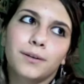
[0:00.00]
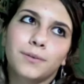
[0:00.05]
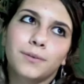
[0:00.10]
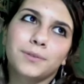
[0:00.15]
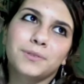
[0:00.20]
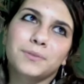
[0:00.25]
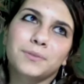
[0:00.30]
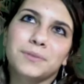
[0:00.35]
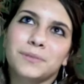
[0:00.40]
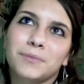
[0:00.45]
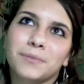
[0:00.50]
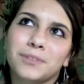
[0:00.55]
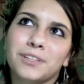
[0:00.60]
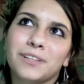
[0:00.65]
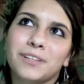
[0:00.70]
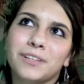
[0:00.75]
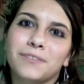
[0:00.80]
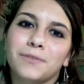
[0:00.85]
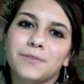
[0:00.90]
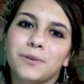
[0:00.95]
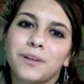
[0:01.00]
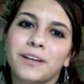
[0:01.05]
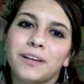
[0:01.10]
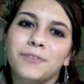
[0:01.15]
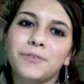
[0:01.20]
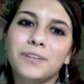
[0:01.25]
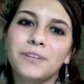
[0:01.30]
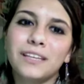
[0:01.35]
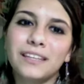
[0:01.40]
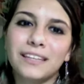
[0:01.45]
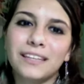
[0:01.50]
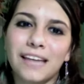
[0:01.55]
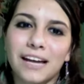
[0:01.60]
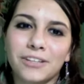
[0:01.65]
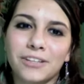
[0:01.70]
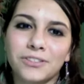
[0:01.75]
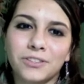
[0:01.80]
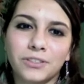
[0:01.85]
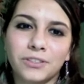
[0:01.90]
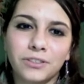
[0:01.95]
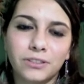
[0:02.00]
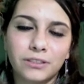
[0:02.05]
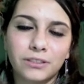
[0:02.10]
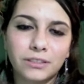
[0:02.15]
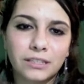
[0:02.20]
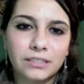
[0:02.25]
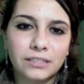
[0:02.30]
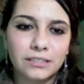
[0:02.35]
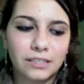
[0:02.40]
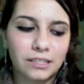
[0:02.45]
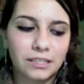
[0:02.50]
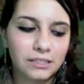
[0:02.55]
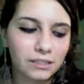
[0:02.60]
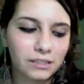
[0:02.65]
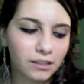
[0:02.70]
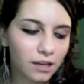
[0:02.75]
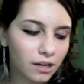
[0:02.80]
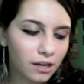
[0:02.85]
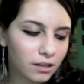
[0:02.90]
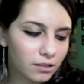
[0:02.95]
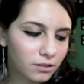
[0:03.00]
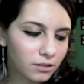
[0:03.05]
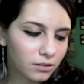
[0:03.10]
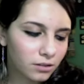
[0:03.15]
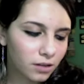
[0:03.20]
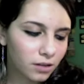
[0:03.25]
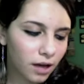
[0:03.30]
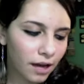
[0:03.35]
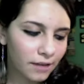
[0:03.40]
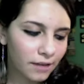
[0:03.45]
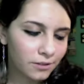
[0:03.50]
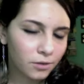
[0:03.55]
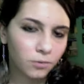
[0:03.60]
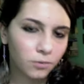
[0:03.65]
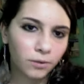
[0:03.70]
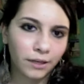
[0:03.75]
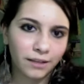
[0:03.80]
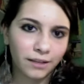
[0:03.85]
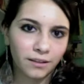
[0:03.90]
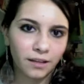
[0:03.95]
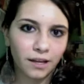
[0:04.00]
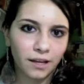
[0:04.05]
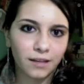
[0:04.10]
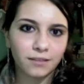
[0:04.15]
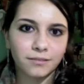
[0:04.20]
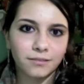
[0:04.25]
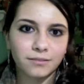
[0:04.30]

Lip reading: the word I'm looking for? Like really theatrical. It's a lot. I don't like that